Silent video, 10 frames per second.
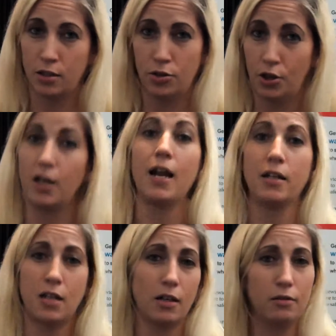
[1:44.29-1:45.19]
you're
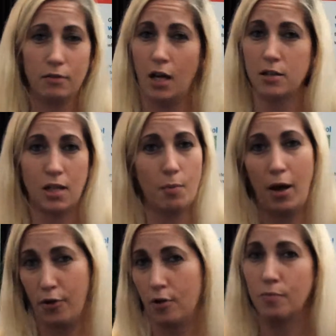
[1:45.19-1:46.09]
connecting on some
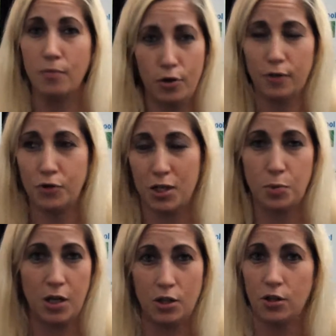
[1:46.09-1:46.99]
other mode of
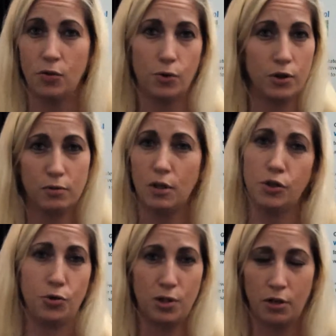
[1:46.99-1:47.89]
transportation or a
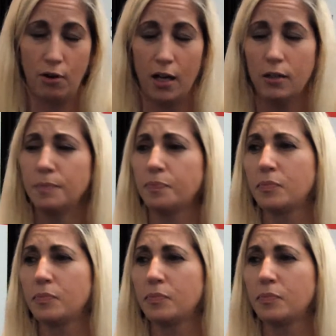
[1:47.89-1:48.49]
two-seat ride.